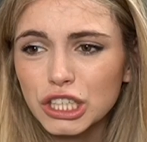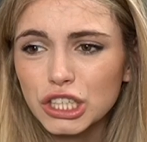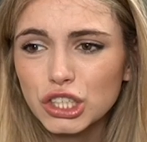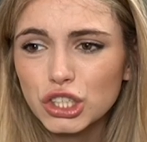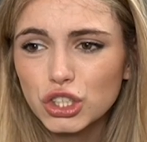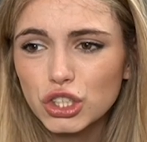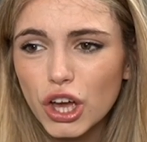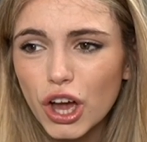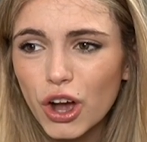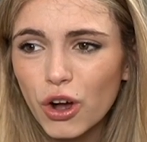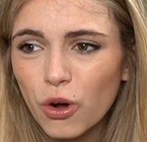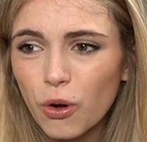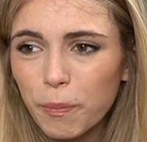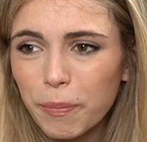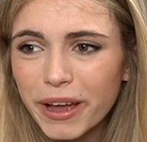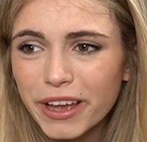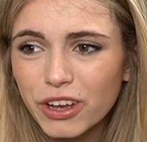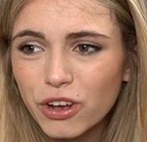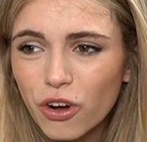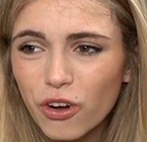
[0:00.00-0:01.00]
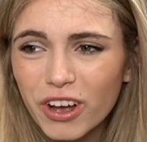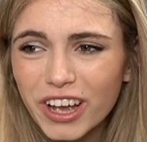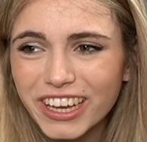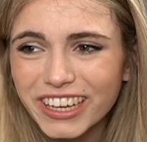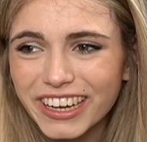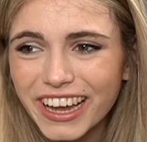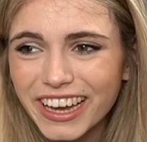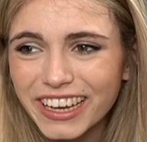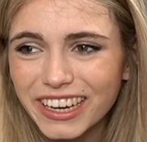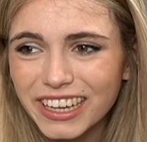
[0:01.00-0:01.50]
So by going
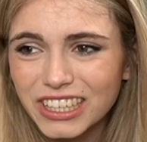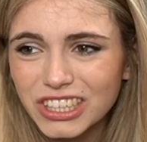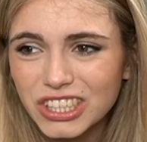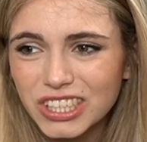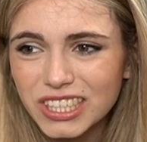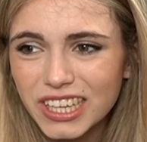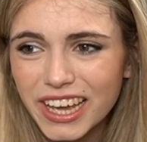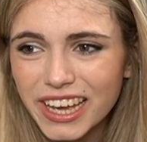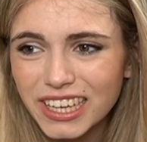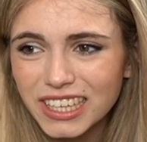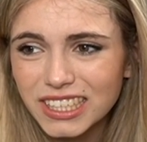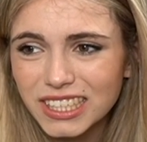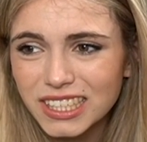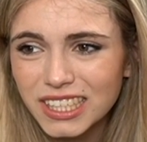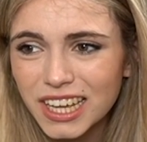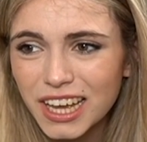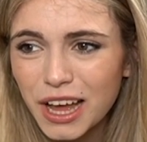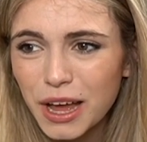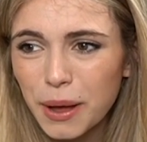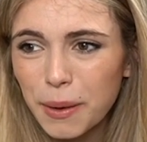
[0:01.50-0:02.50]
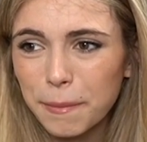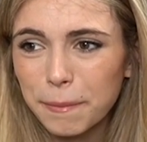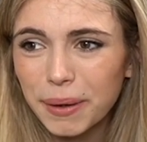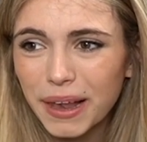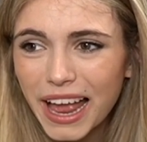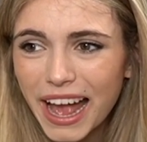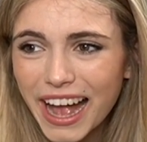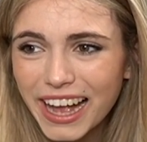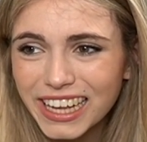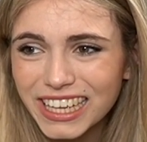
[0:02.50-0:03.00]
knight h6,
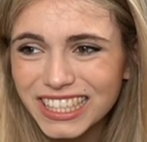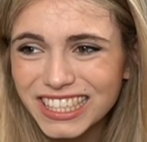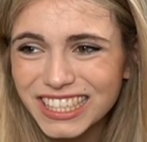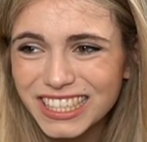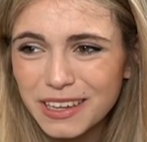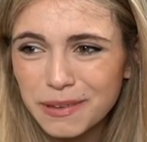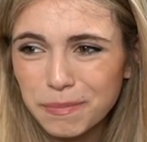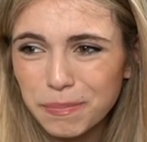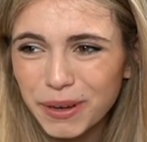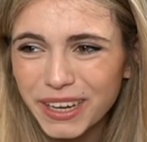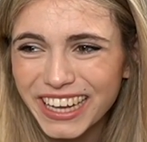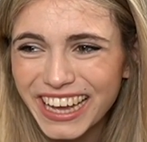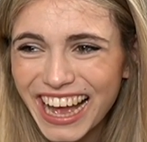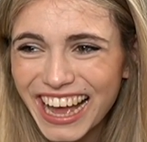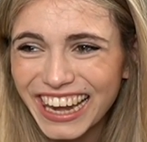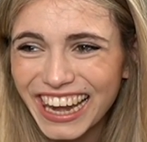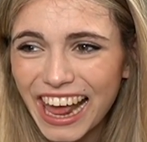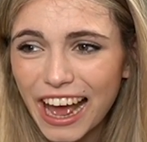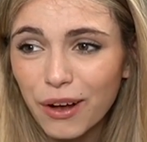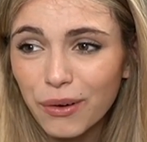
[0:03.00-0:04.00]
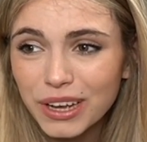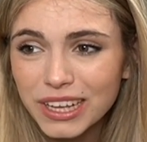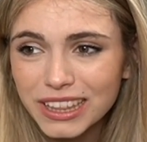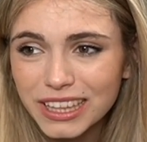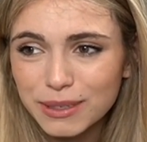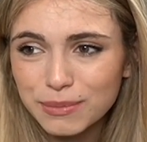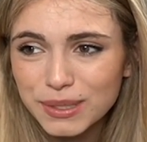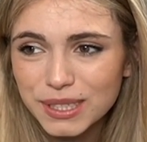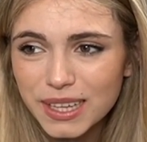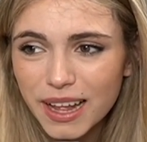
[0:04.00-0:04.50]
black is simply allowing
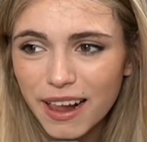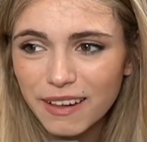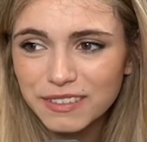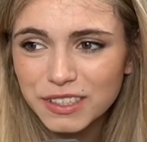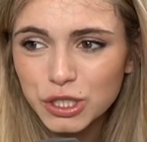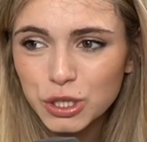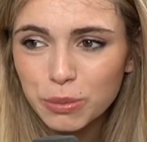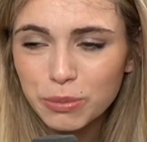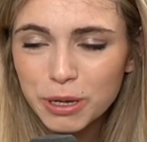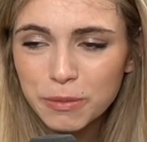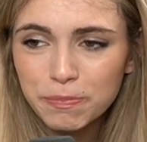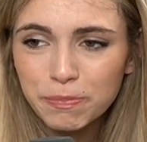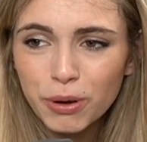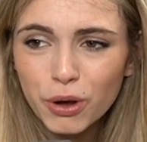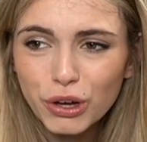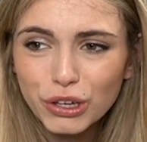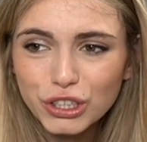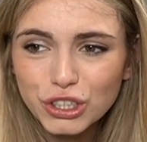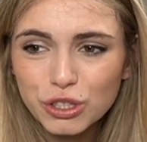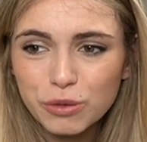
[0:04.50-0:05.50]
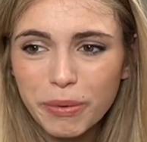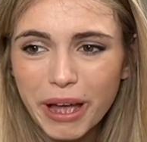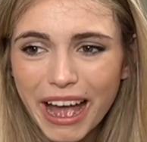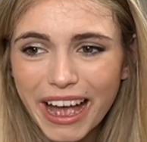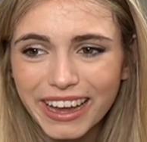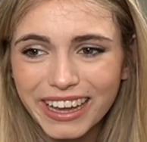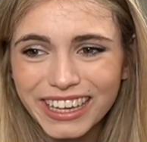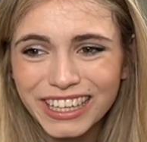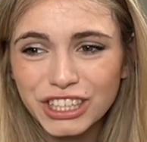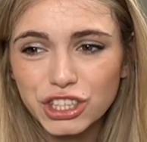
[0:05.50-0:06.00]
themselves to be pushed
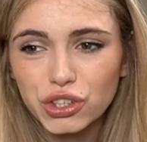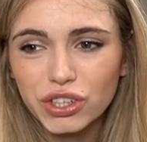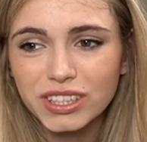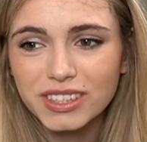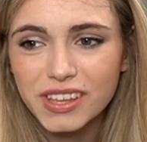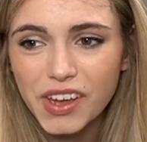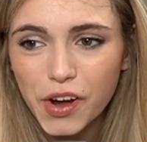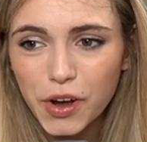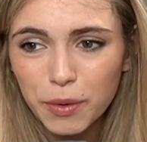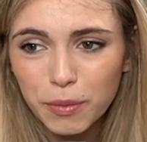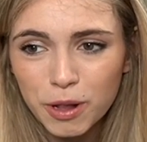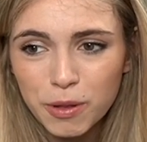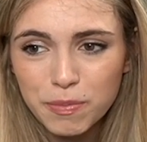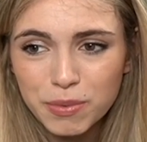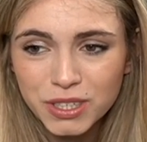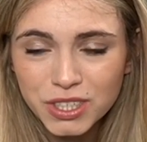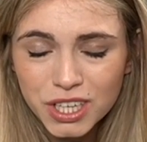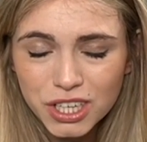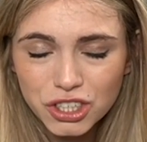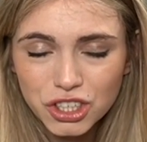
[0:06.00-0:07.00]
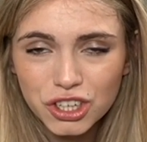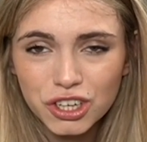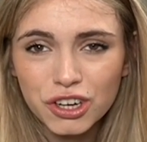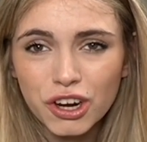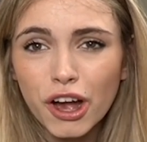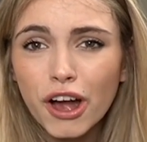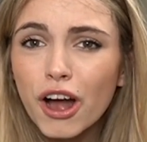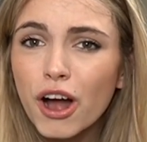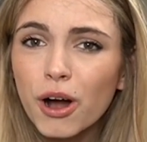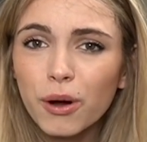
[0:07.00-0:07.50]
back into a terrible position
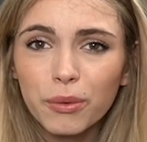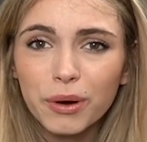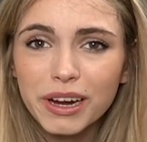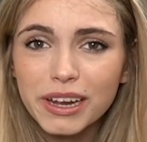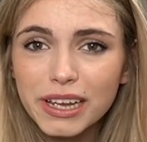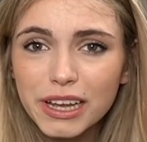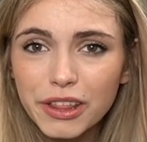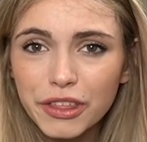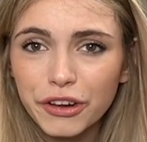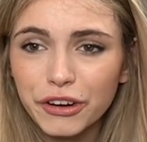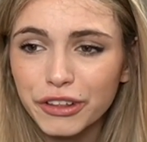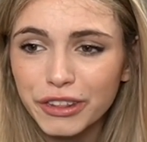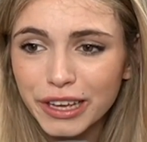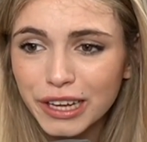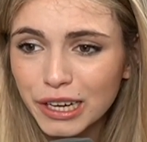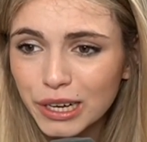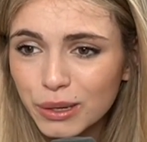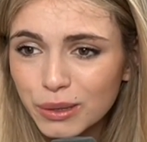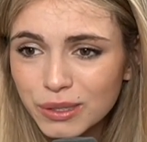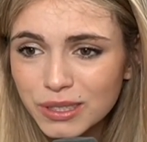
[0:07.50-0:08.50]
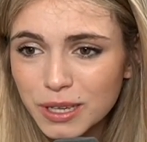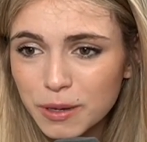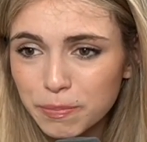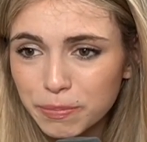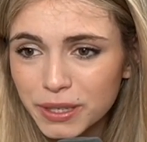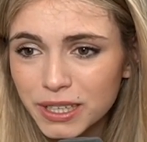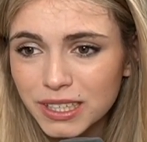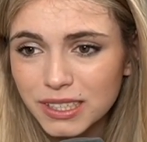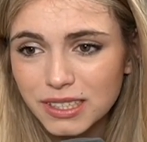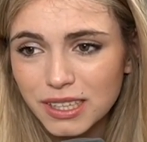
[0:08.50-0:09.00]
where either they lose a
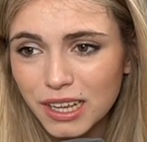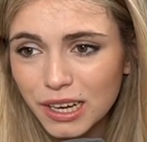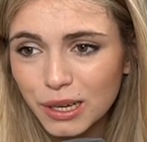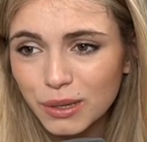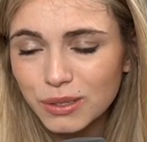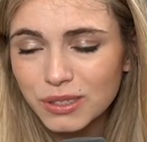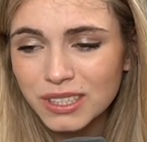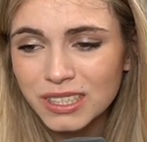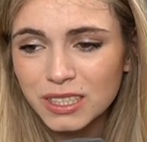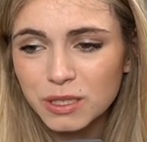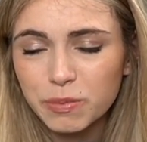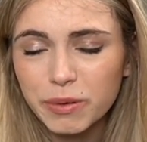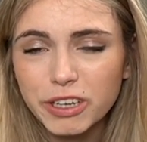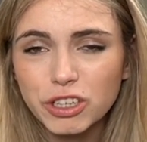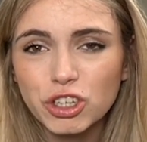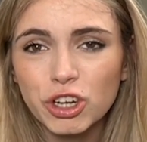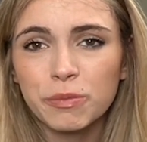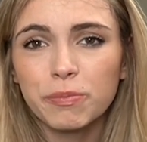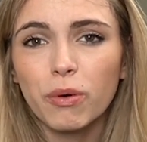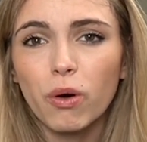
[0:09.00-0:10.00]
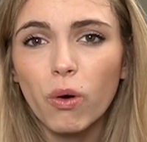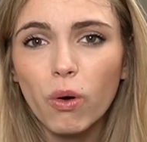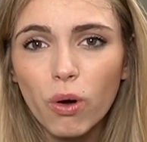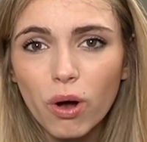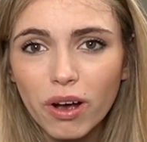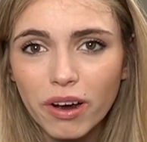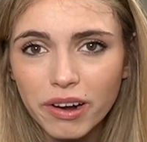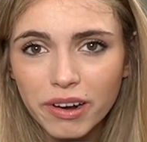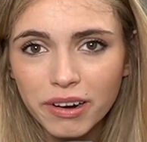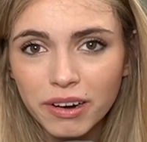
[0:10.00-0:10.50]
piece, they lose this bishop,
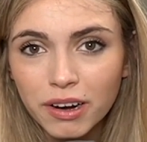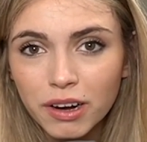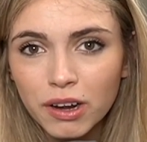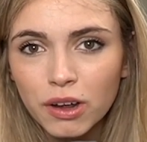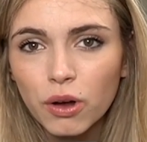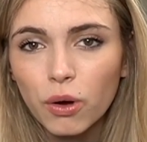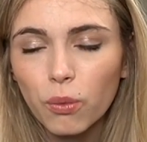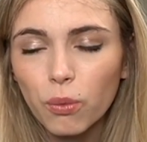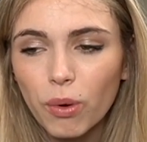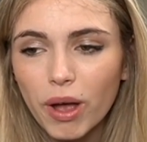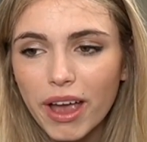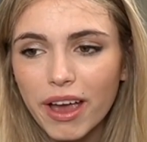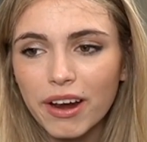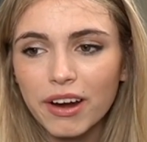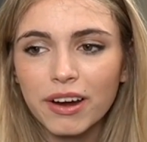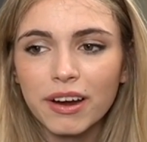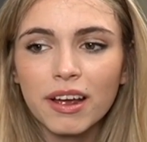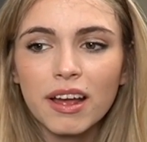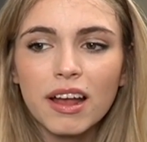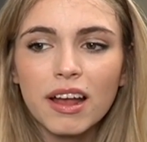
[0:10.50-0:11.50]
or where